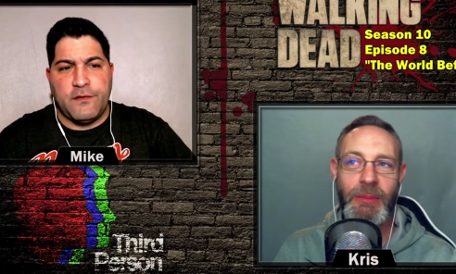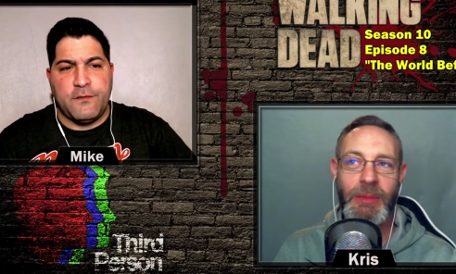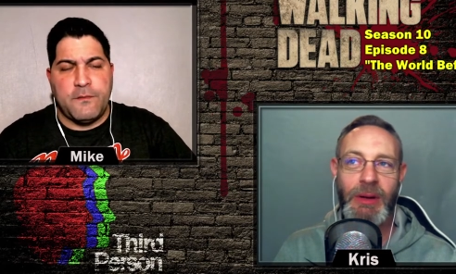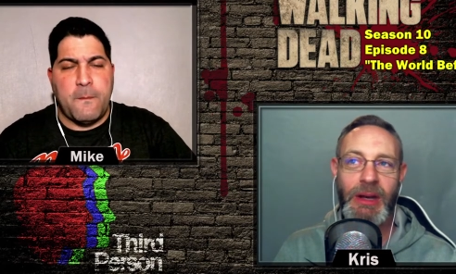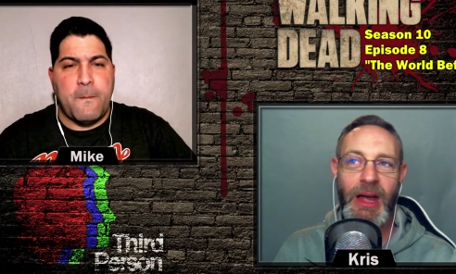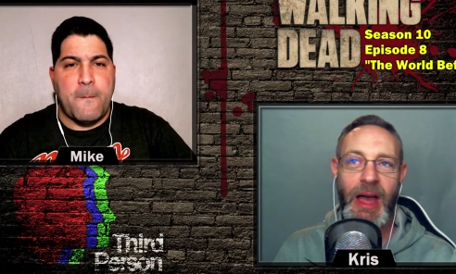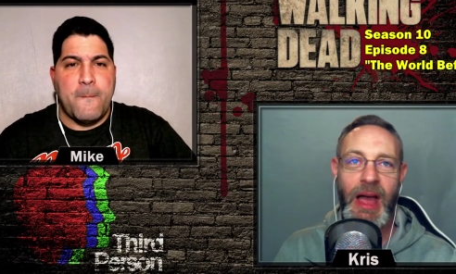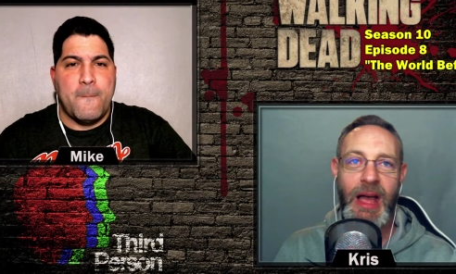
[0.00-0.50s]
Speaker 1: I'm
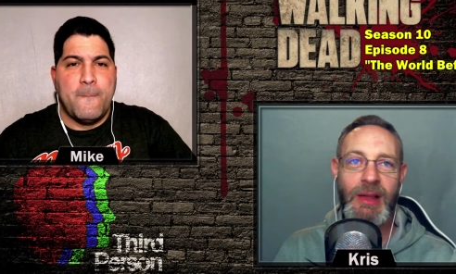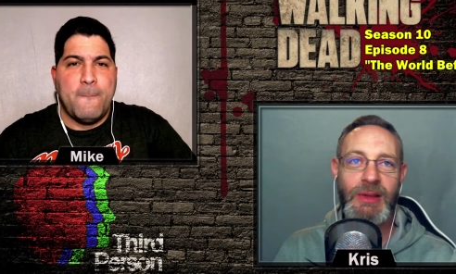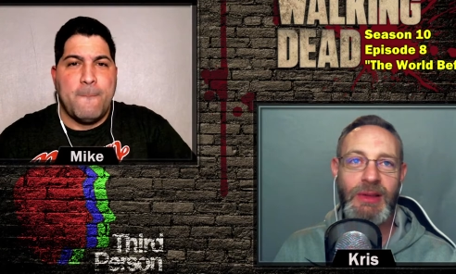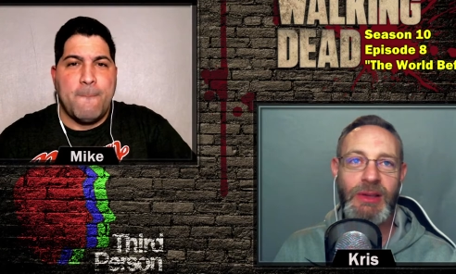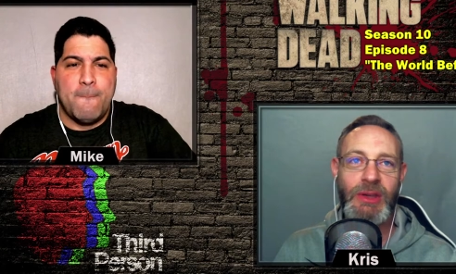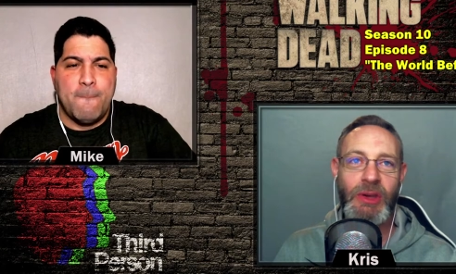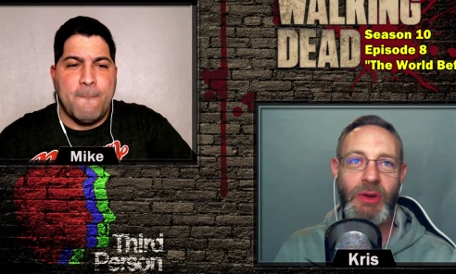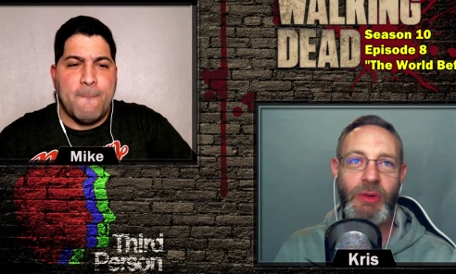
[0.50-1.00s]
gonna
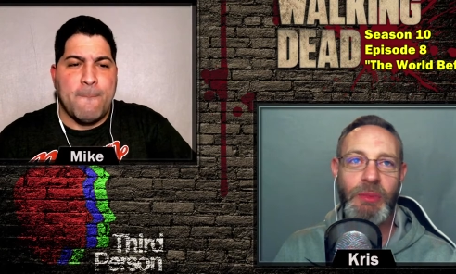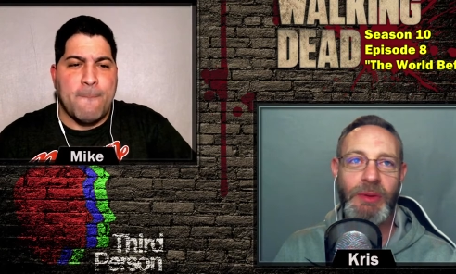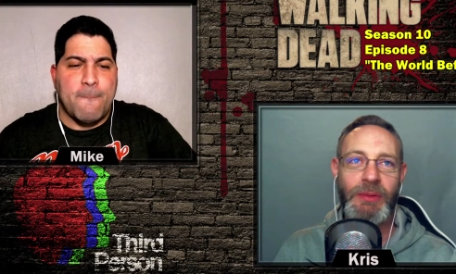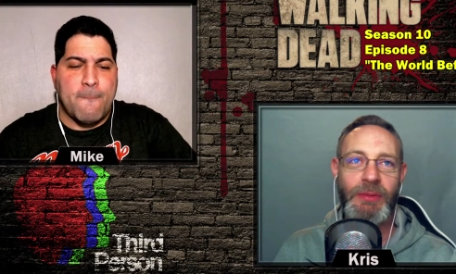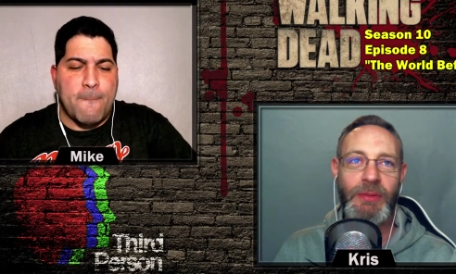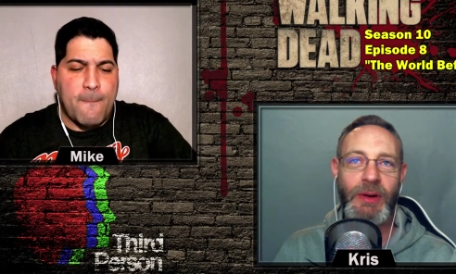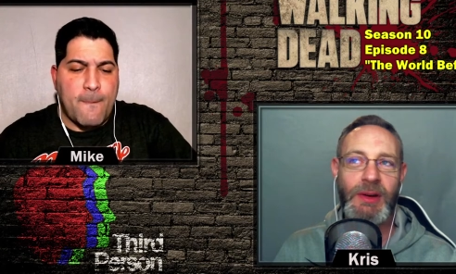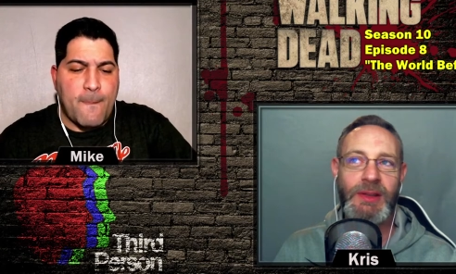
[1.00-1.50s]
ask you, mm. but
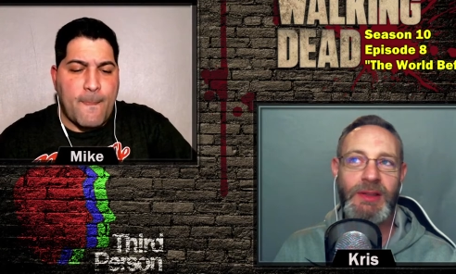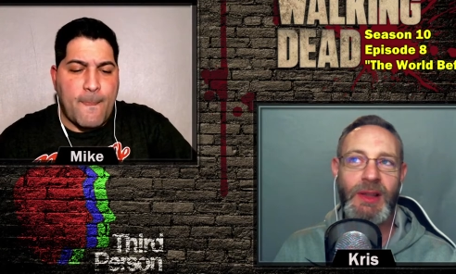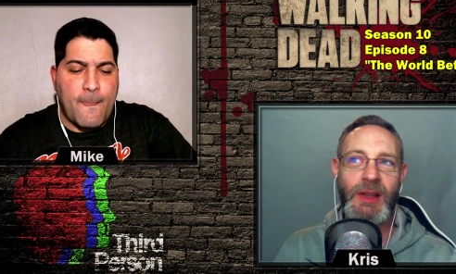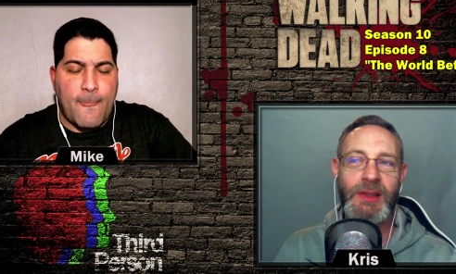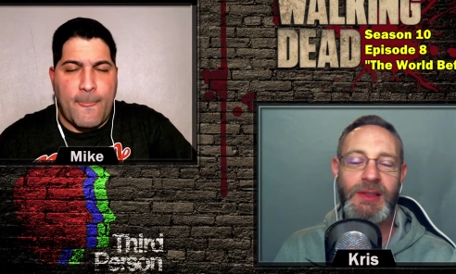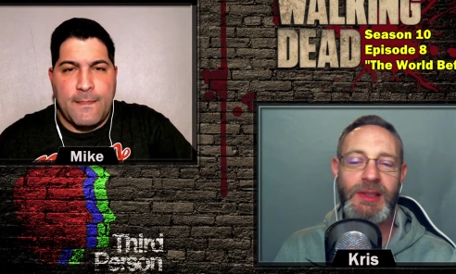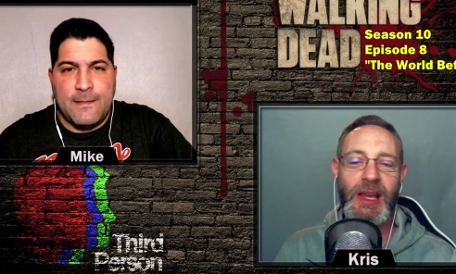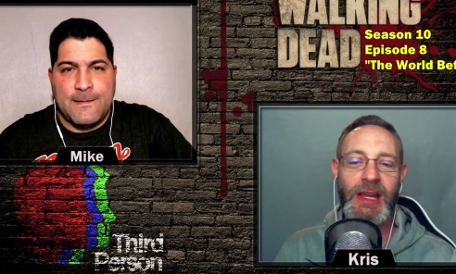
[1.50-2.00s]
first
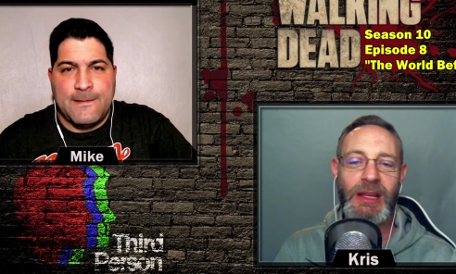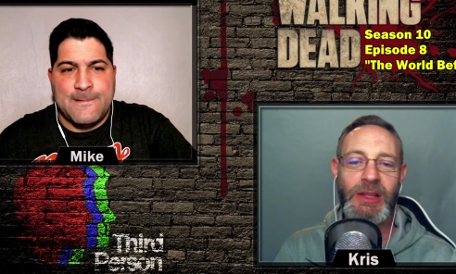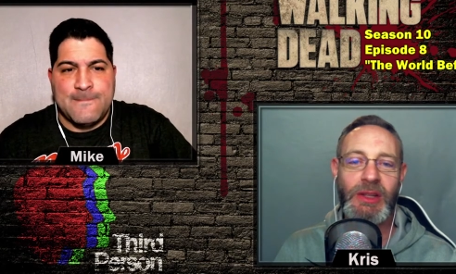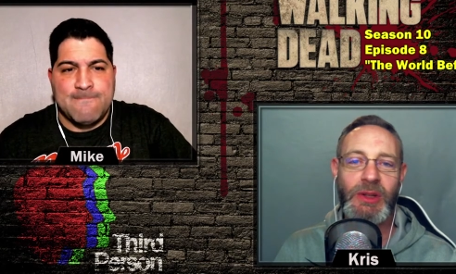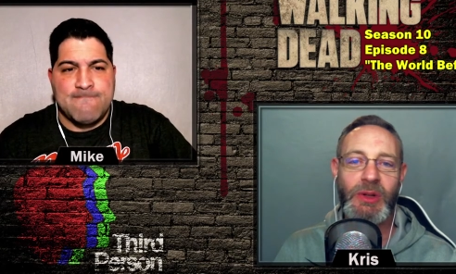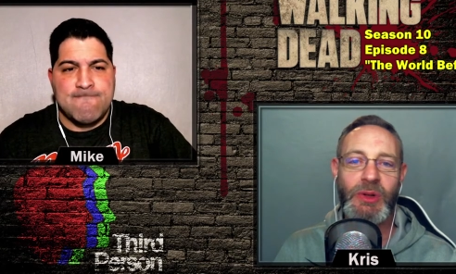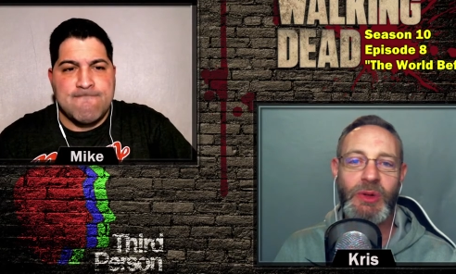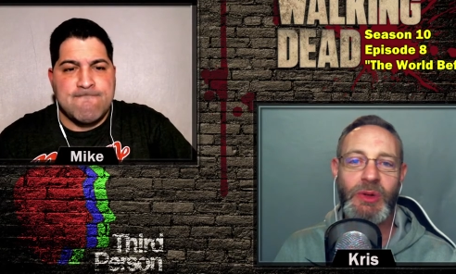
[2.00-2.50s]
I'll say to
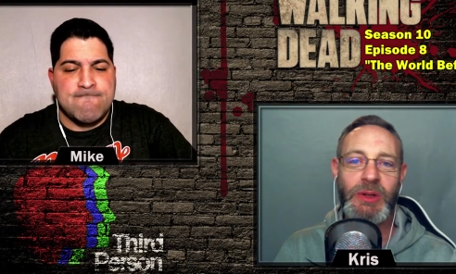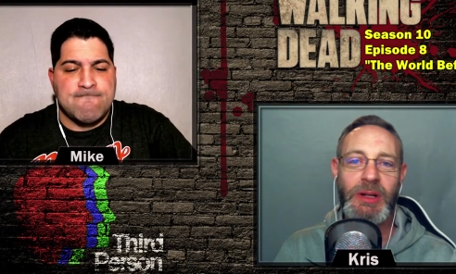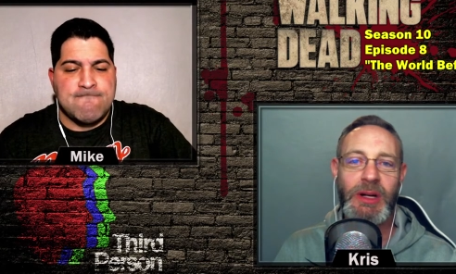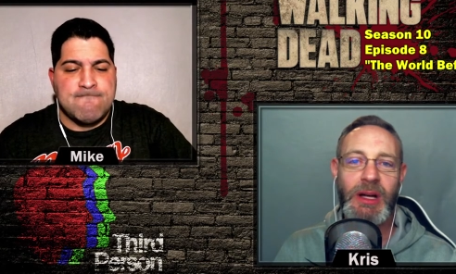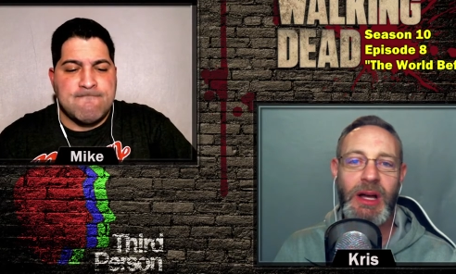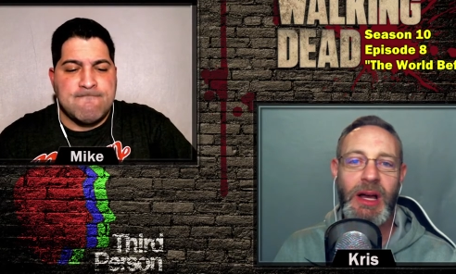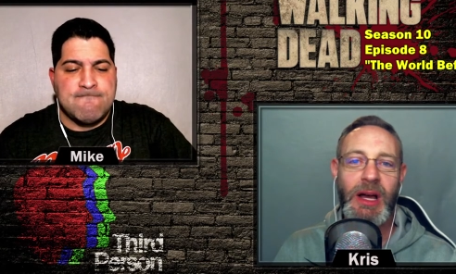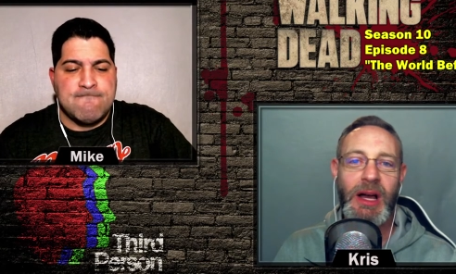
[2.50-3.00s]
you,
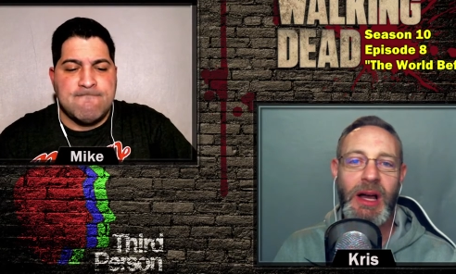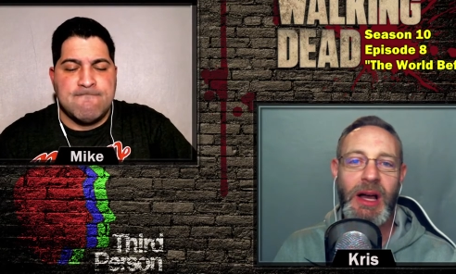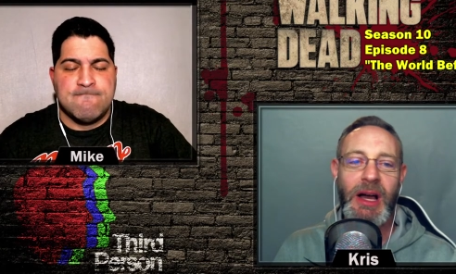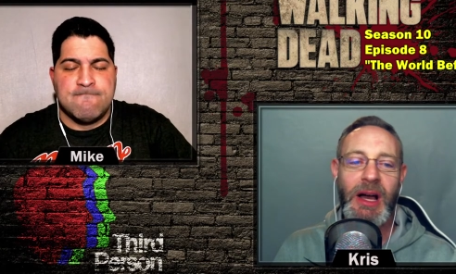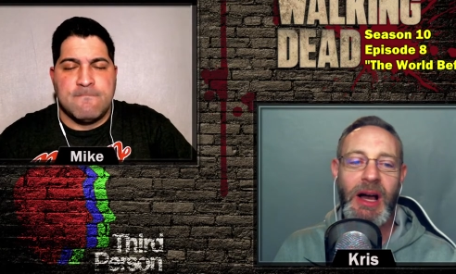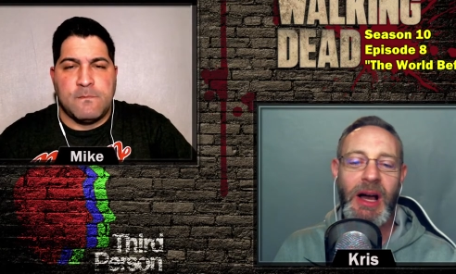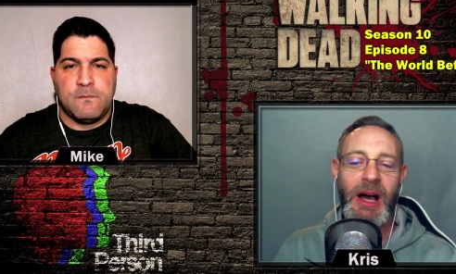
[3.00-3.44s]
mm-hmm.